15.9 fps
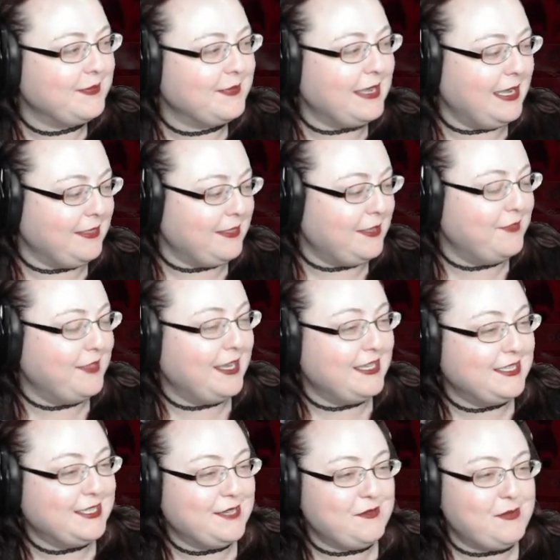I love the
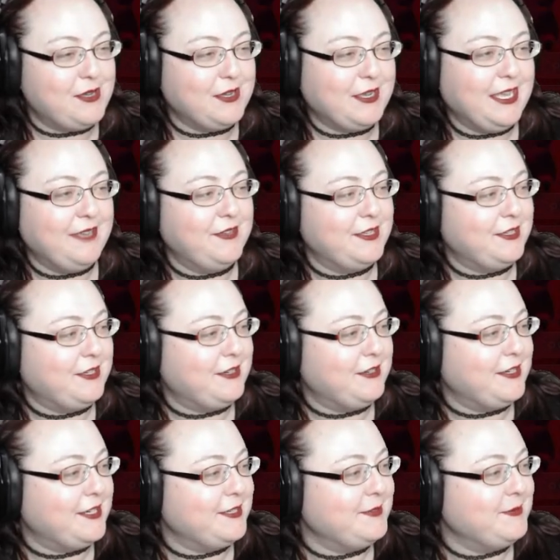idea of a Malkavian
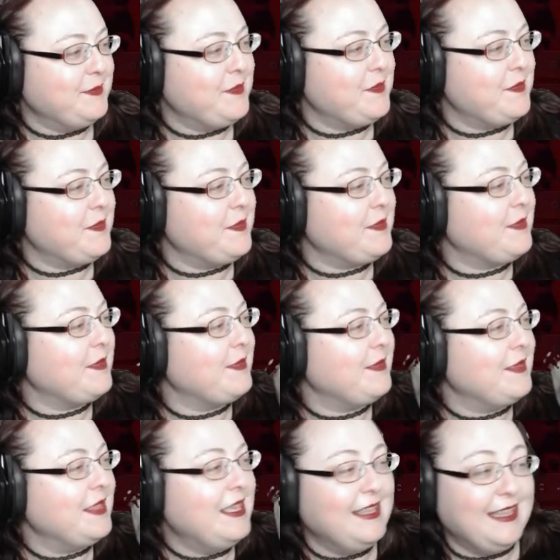courier.
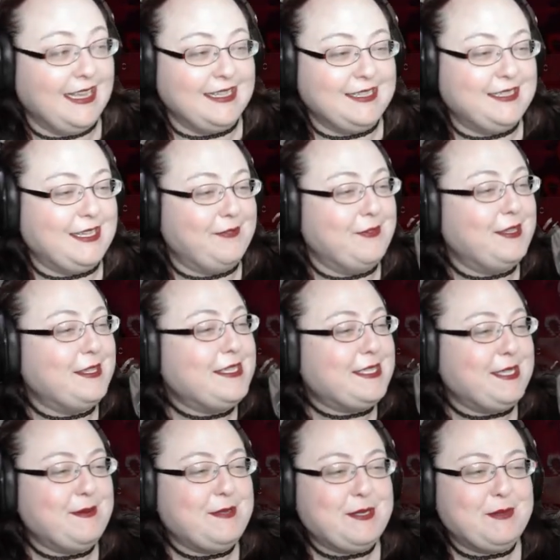That definitely
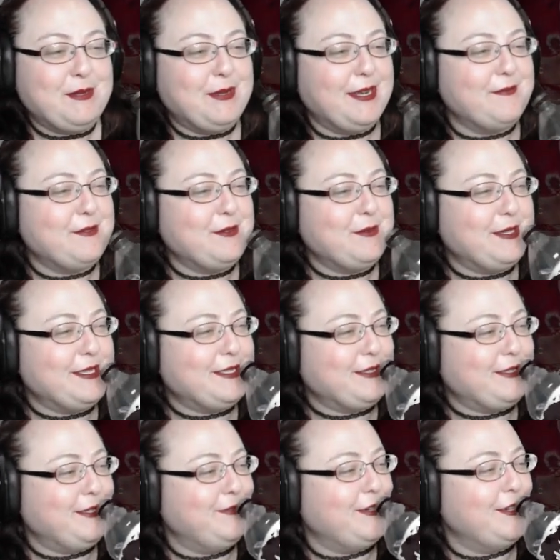seems to be what everyone is
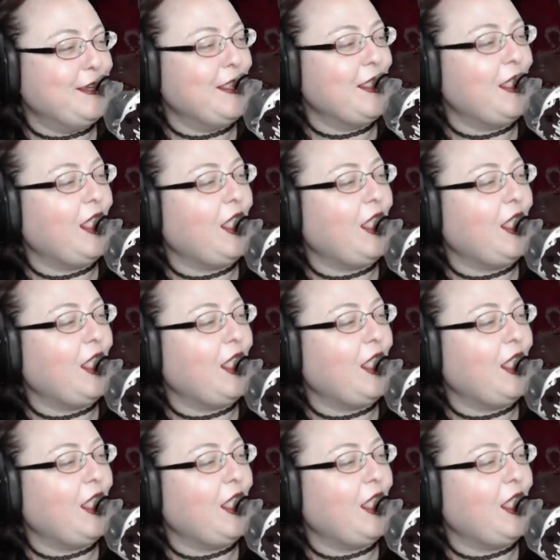looking for.